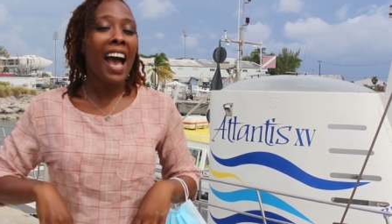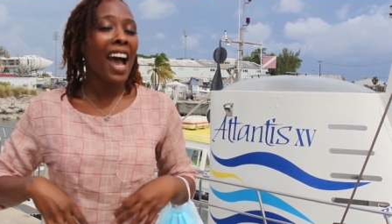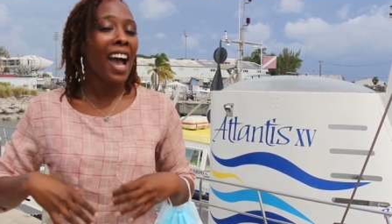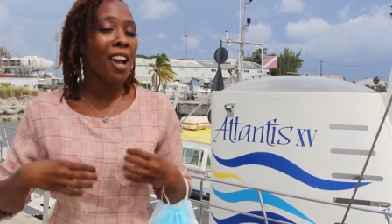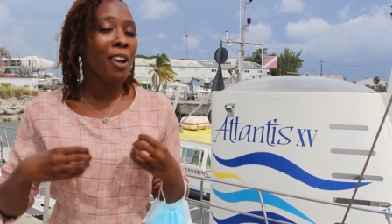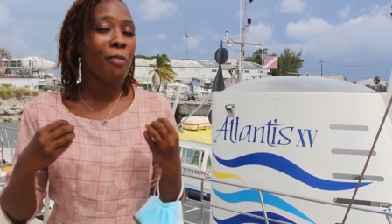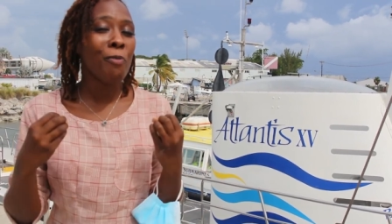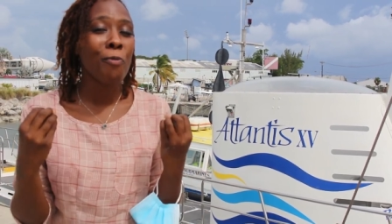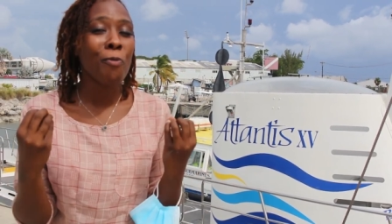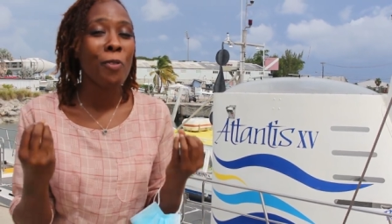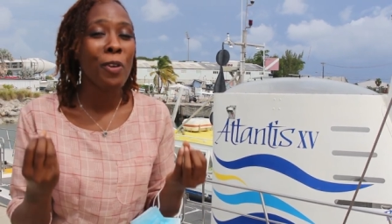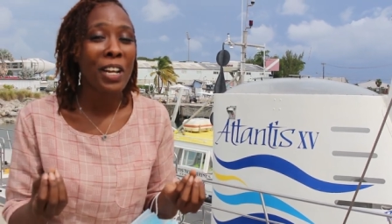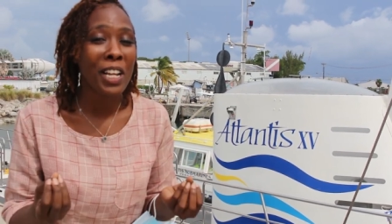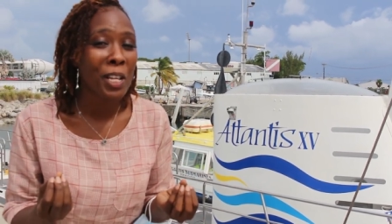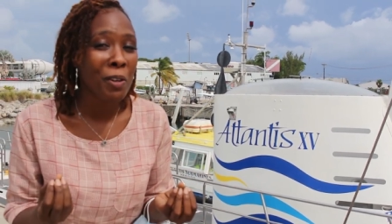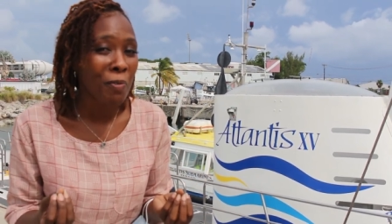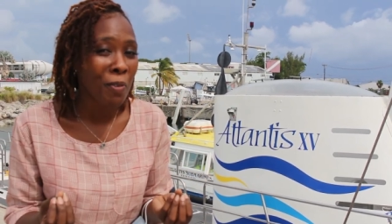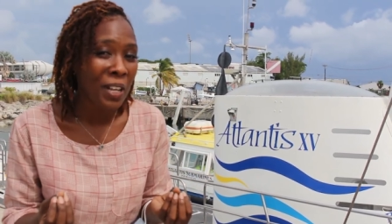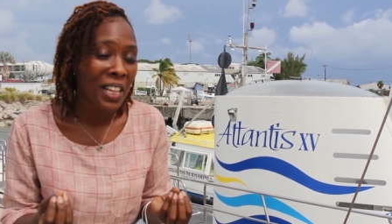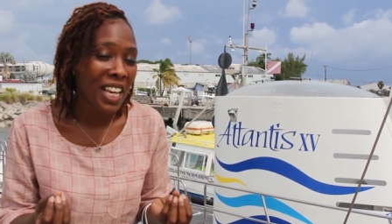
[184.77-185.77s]
I
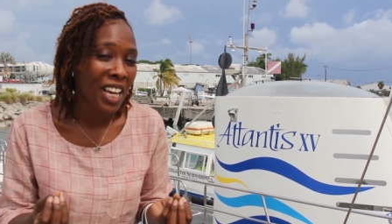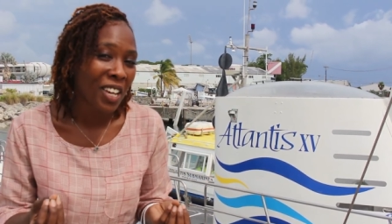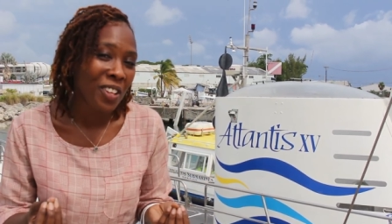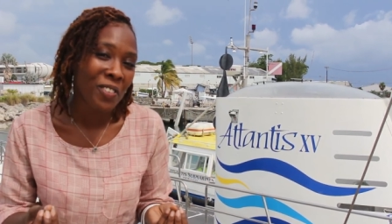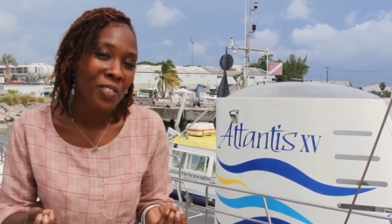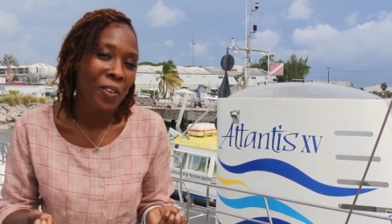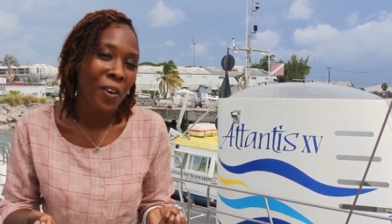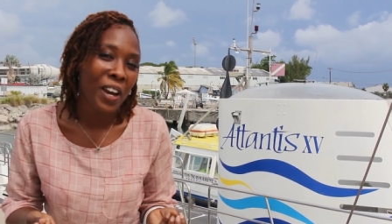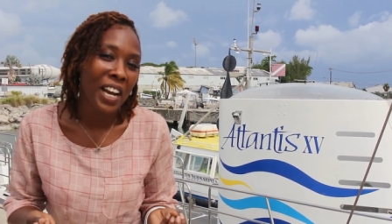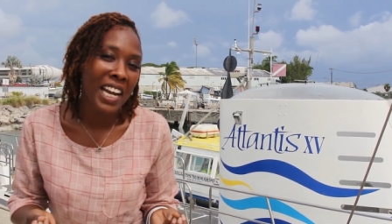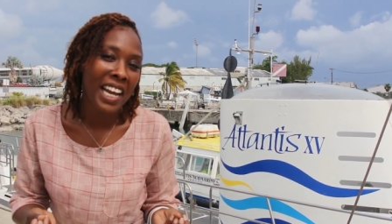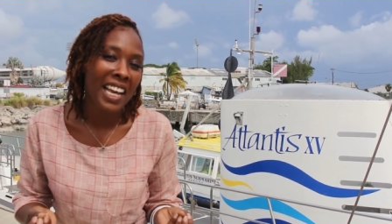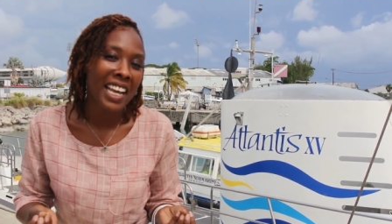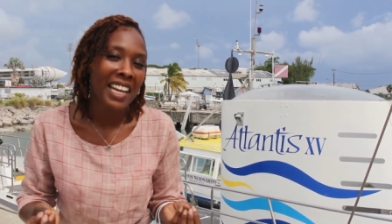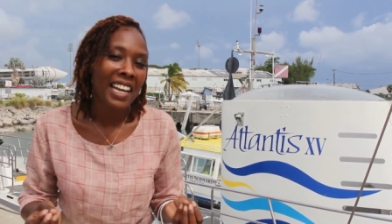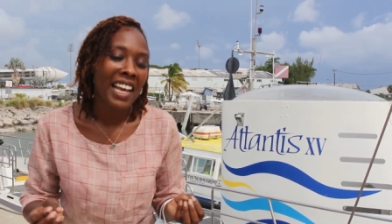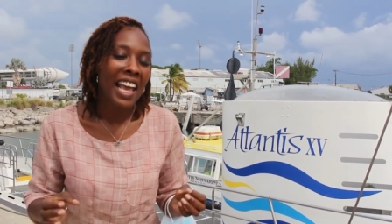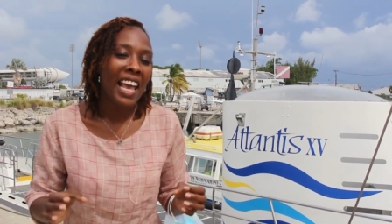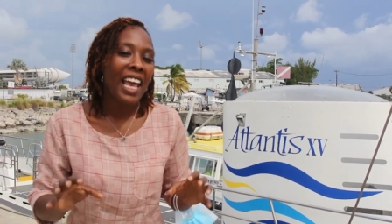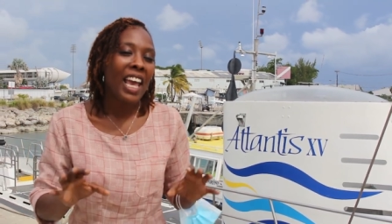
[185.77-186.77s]
really, really enjoyed it.